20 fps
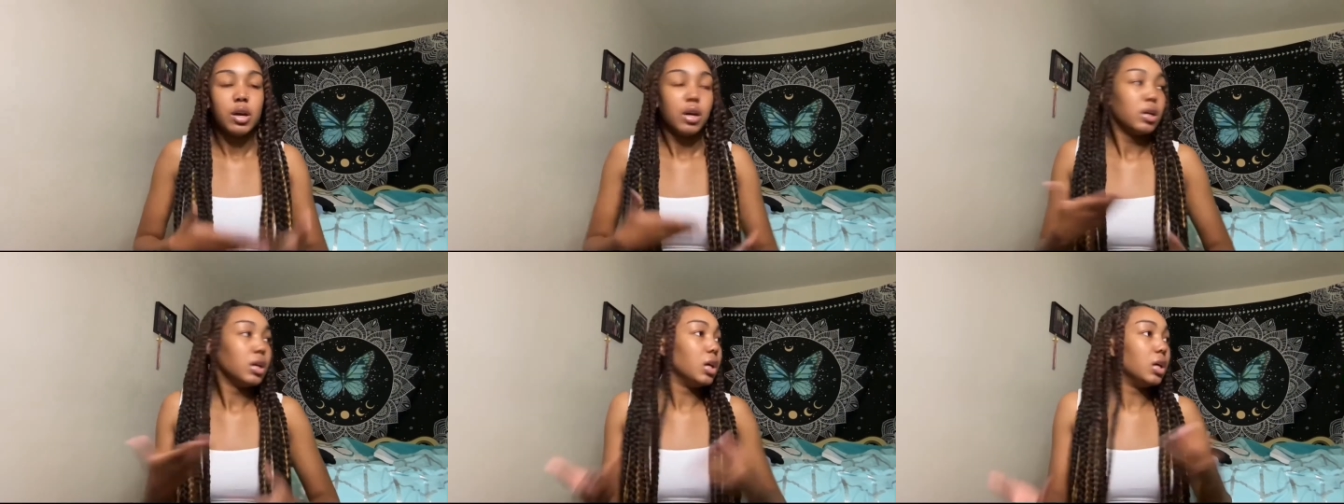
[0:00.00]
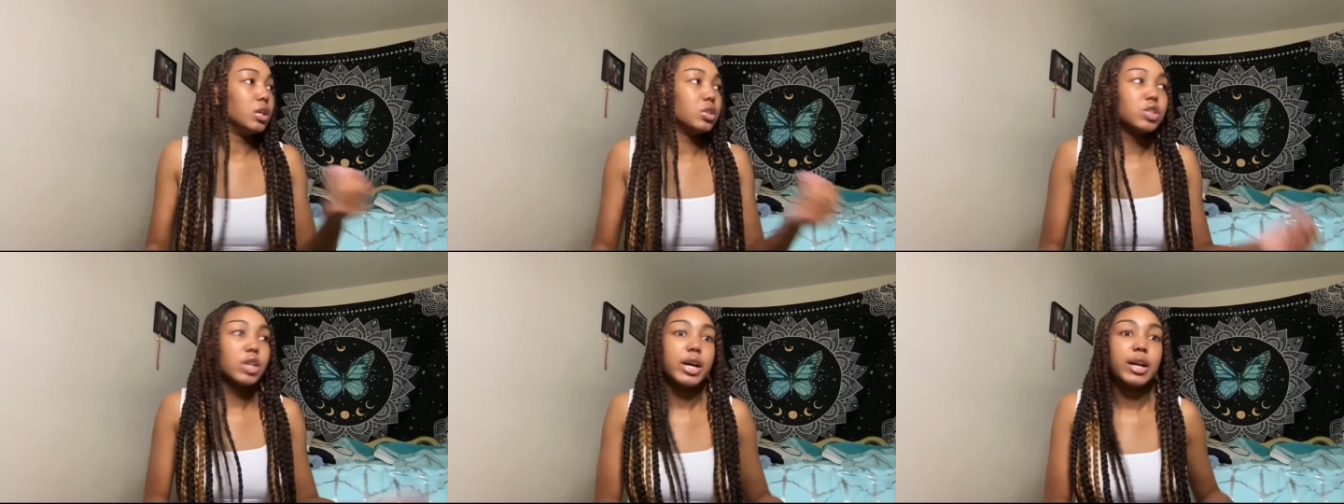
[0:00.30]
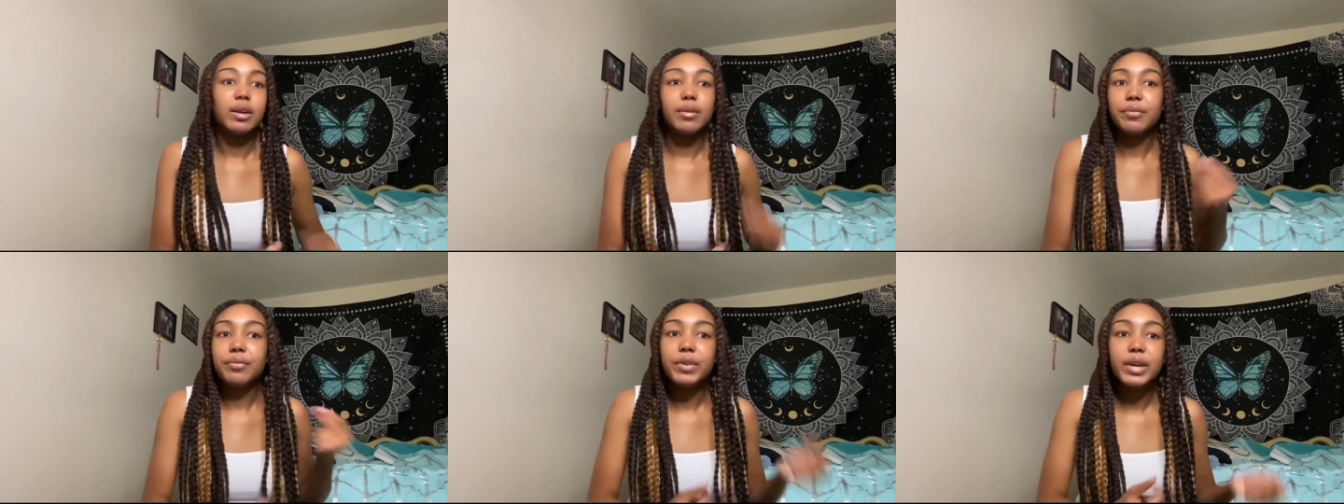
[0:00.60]
and trying
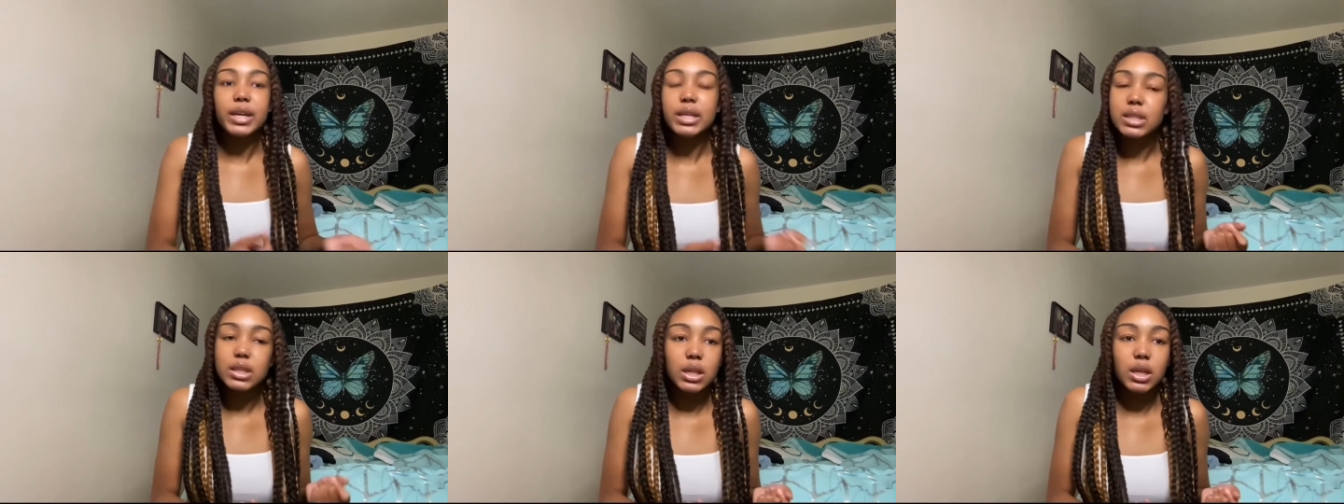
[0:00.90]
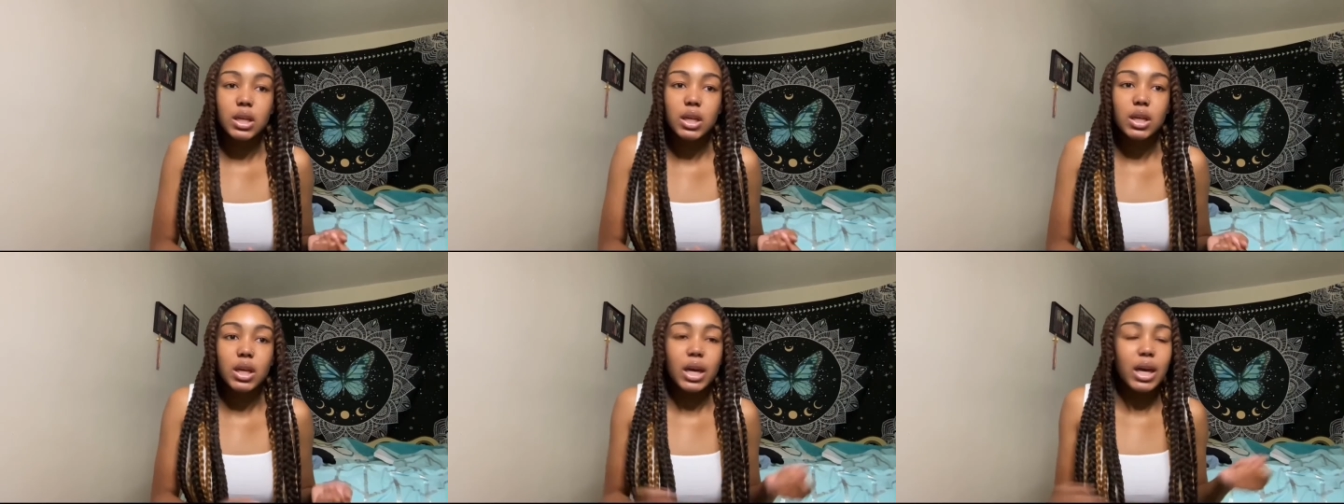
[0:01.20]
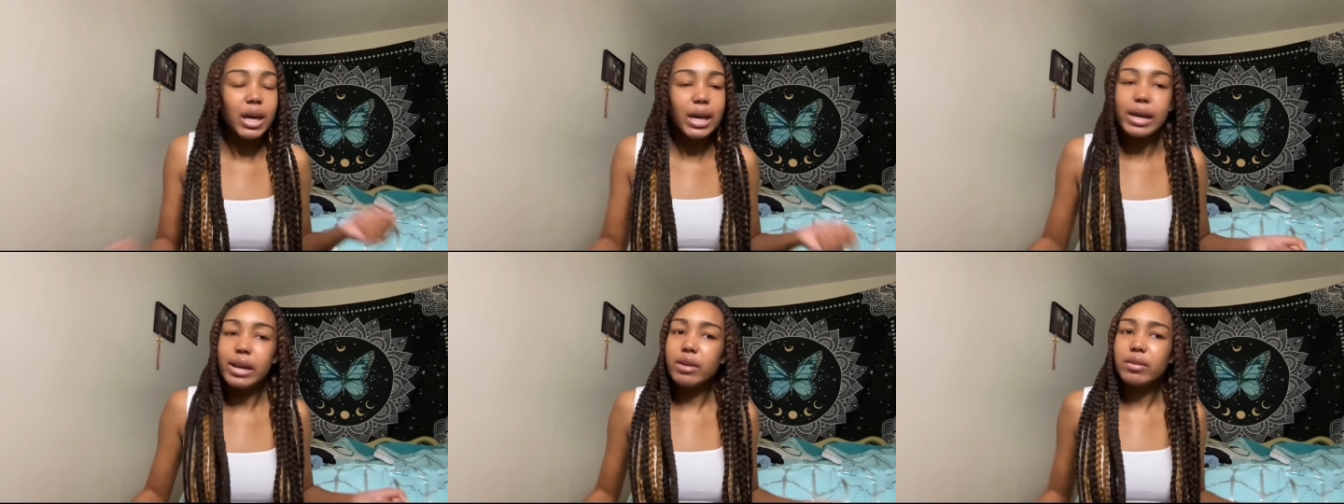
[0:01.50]
to fix it,
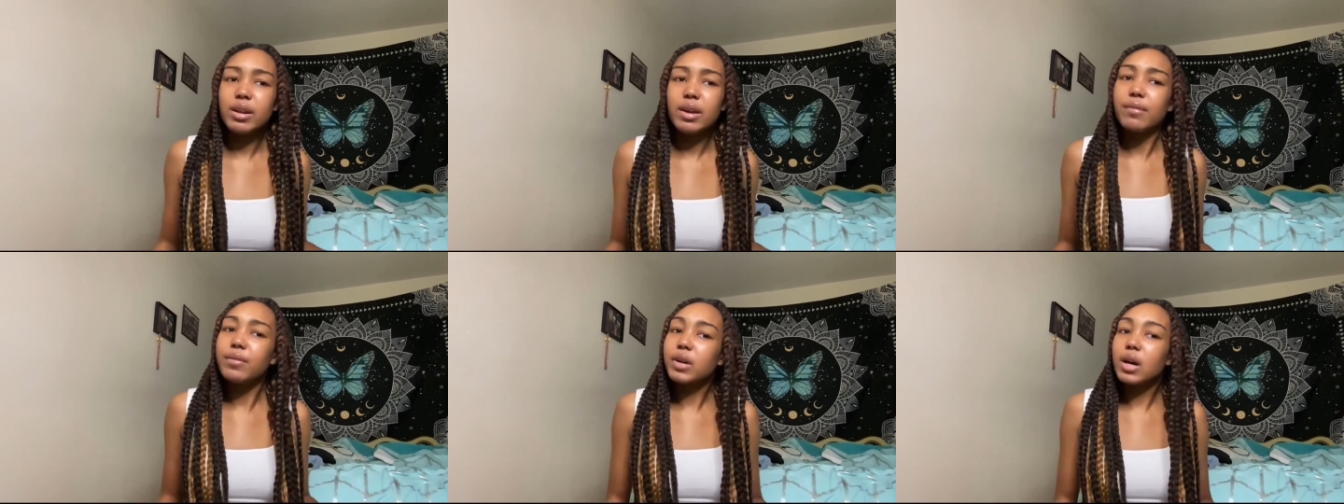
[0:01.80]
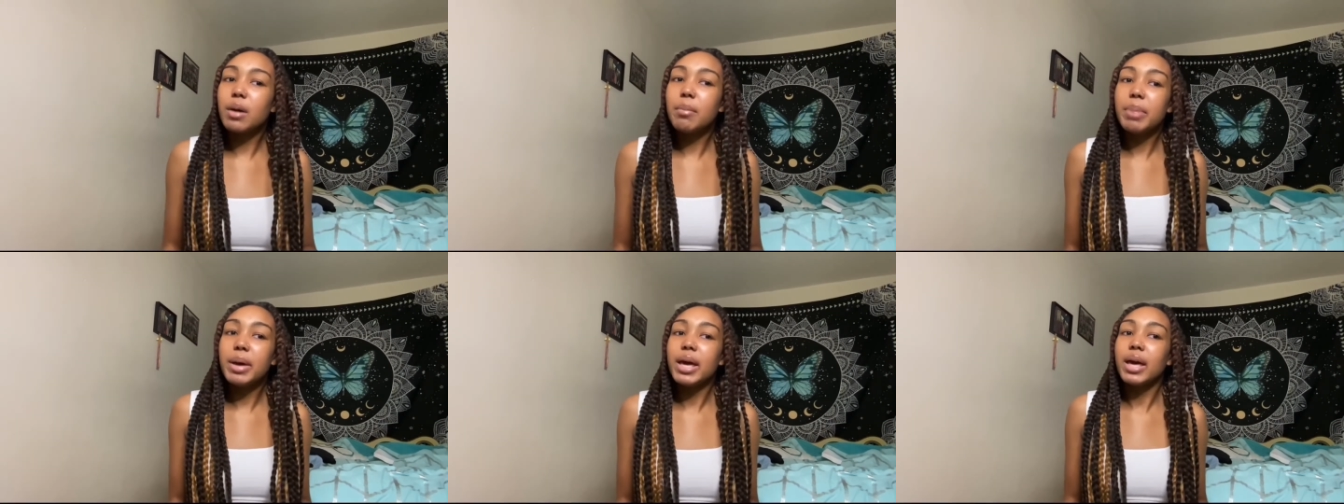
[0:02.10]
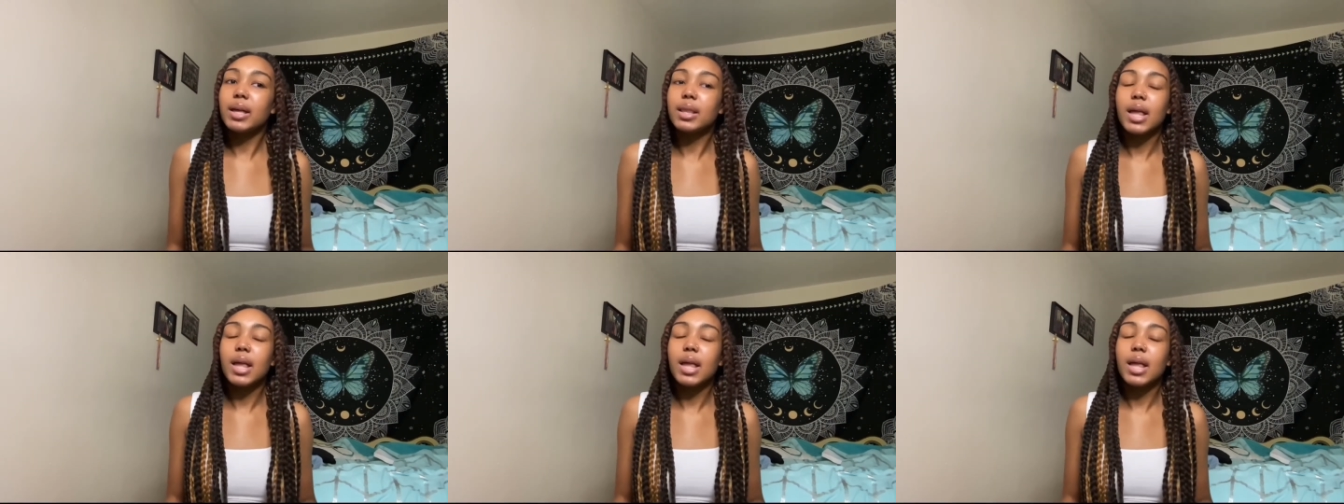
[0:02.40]
and he don't never come back?